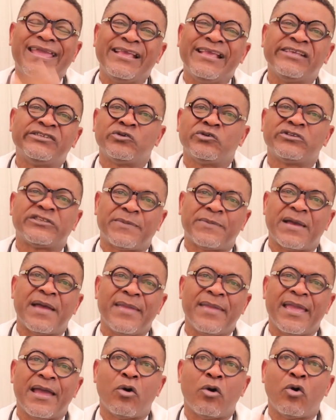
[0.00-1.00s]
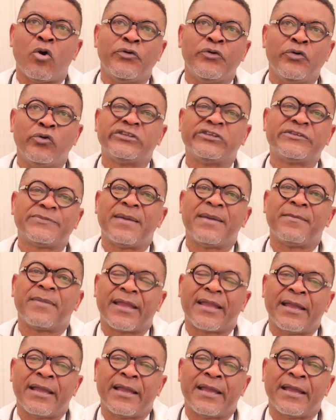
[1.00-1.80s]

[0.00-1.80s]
azoospermia or no sperm